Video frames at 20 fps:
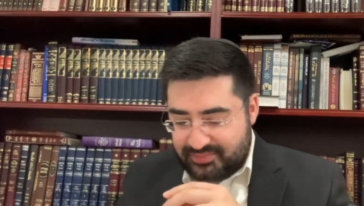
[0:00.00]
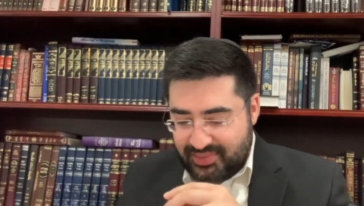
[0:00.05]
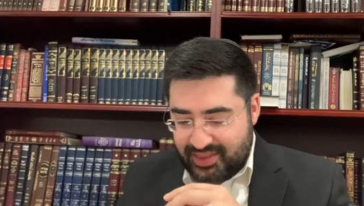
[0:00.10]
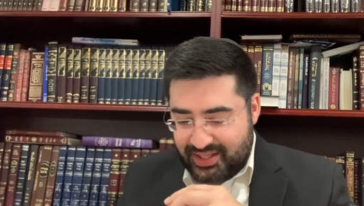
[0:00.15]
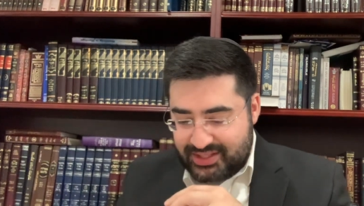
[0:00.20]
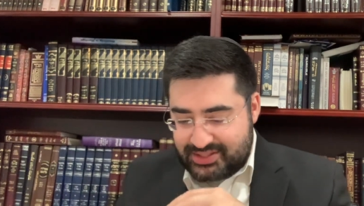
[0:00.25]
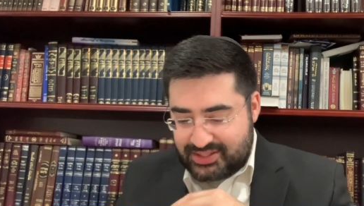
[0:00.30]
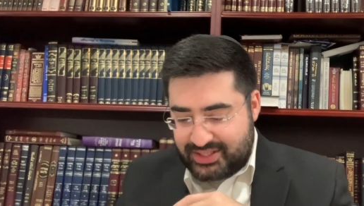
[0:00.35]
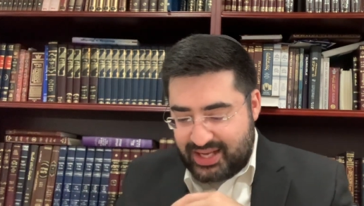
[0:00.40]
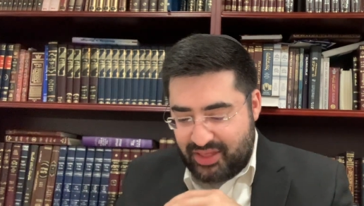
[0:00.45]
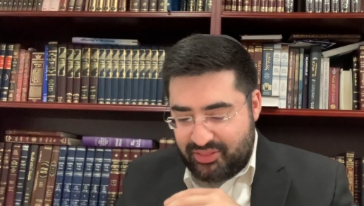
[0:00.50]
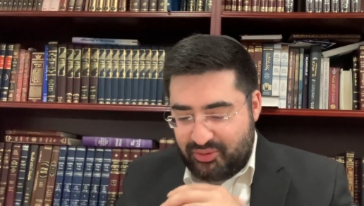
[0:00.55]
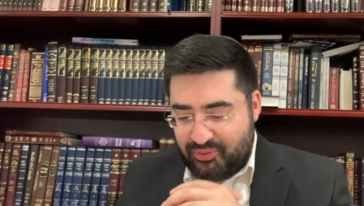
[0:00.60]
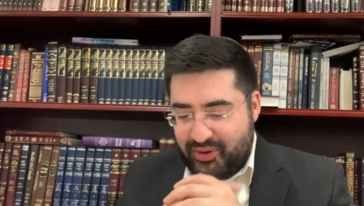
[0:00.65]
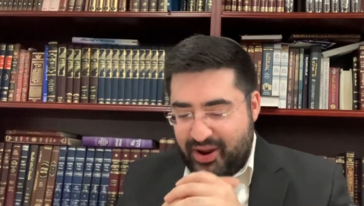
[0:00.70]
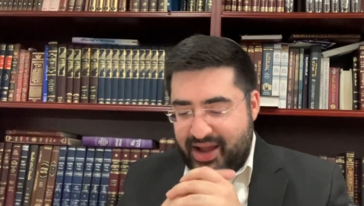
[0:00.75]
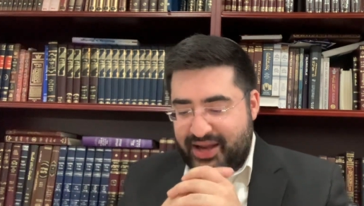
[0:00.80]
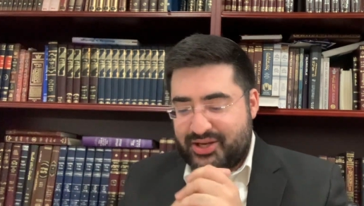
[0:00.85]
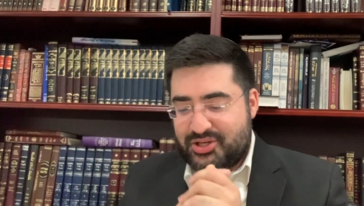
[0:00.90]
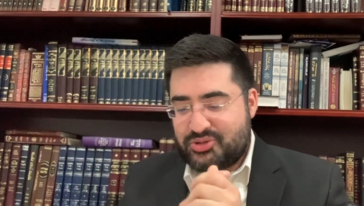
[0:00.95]
So now the
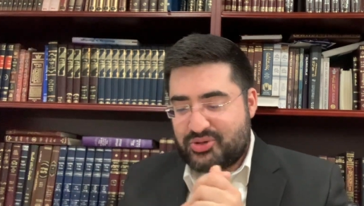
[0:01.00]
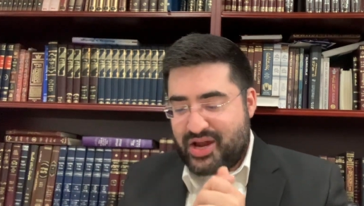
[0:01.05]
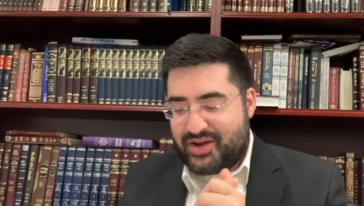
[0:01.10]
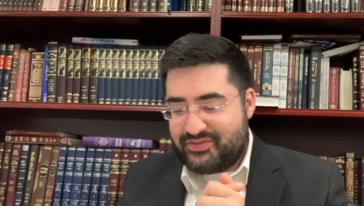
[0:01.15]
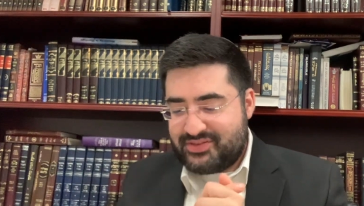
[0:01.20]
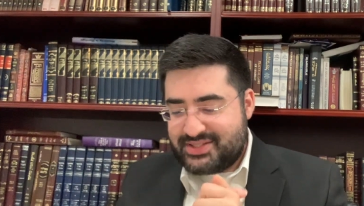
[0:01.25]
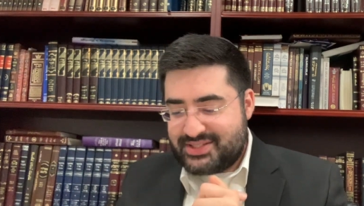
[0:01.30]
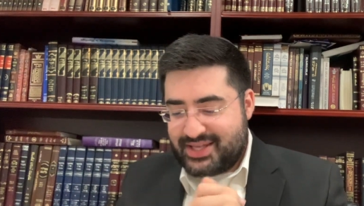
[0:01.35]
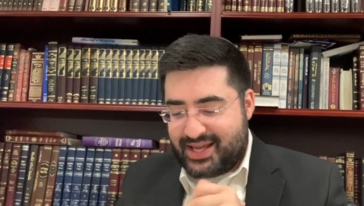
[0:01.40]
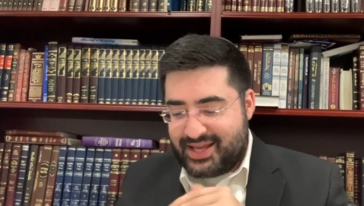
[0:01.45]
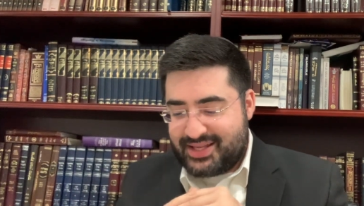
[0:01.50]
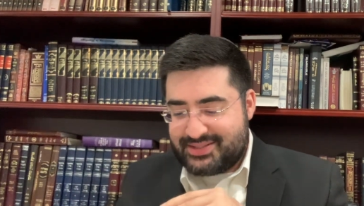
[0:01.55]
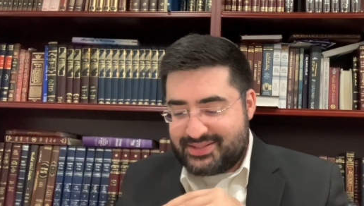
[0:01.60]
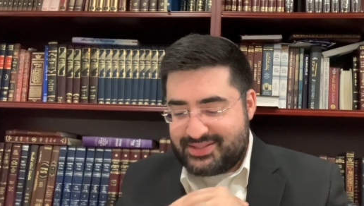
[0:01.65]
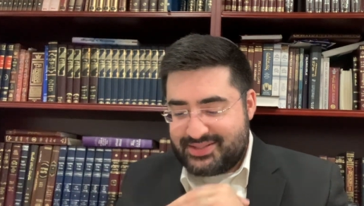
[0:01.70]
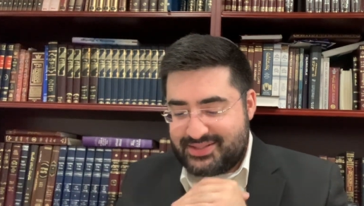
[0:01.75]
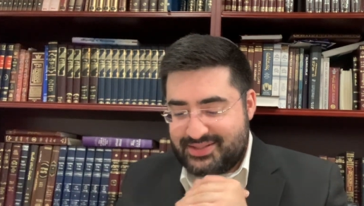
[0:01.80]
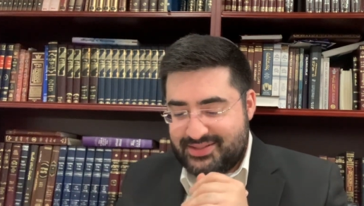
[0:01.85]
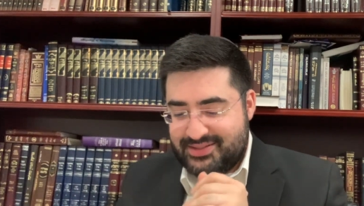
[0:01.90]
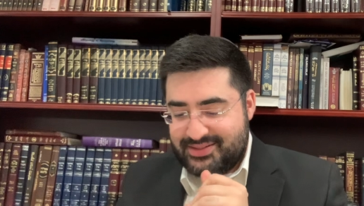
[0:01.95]
wagon driver says,
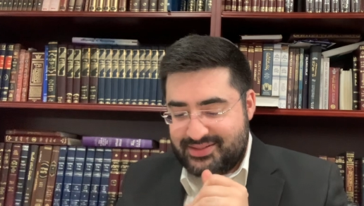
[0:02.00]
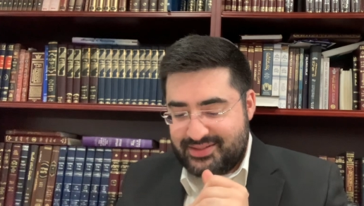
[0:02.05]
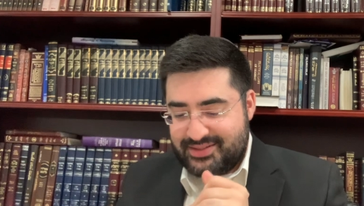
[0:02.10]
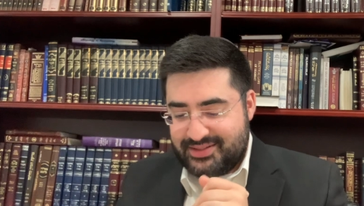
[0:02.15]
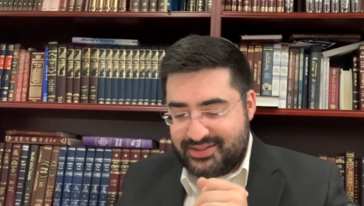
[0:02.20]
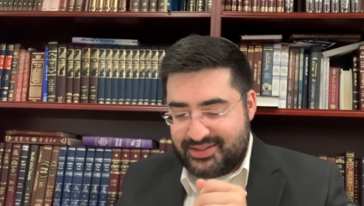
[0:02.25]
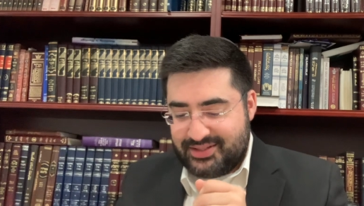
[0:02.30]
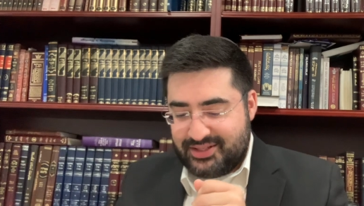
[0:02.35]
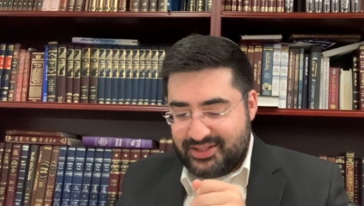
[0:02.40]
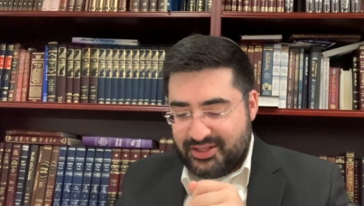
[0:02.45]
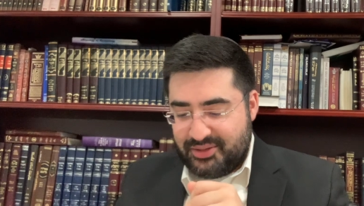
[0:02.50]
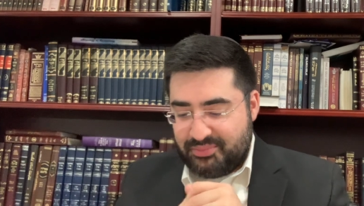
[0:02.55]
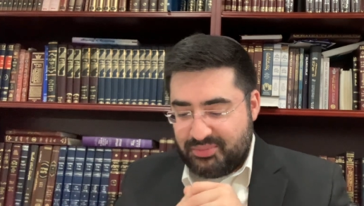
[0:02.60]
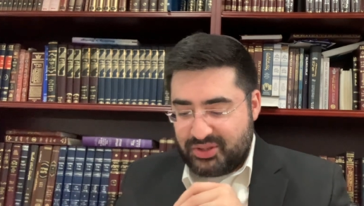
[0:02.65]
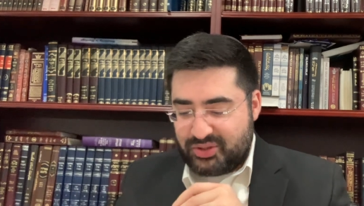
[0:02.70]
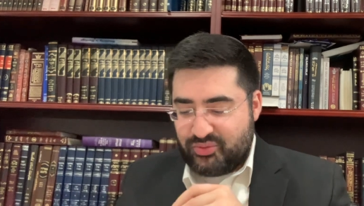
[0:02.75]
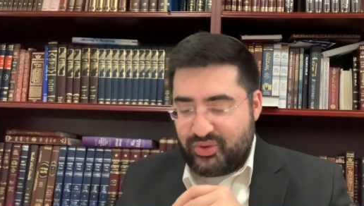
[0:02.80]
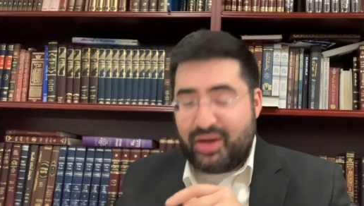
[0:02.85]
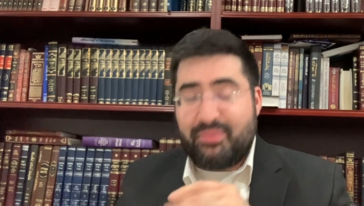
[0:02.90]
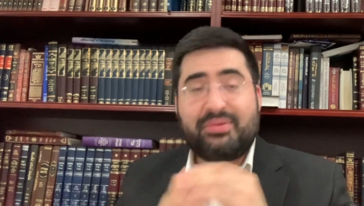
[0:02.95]

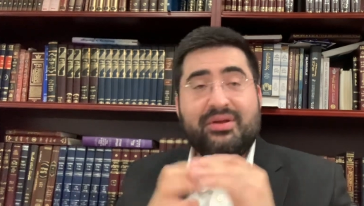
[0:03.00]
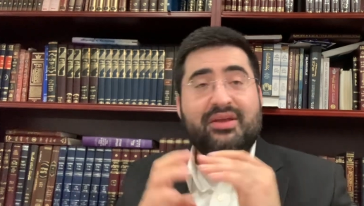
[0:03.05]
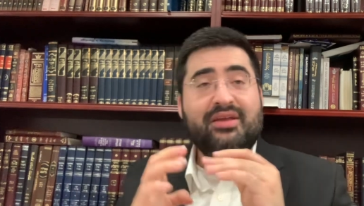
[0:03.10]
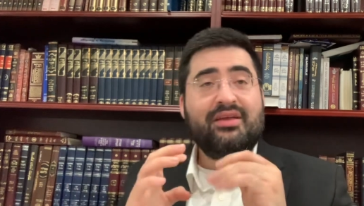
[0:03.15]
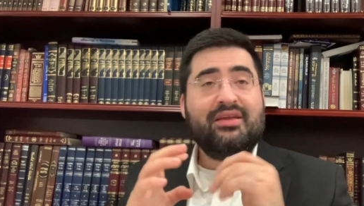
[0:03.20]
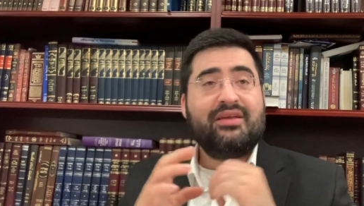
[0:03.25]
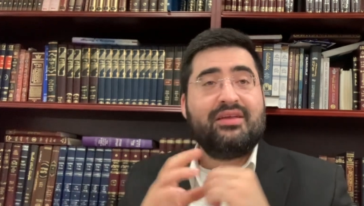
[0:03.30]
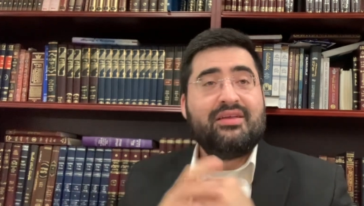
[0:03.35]
but Rebbe,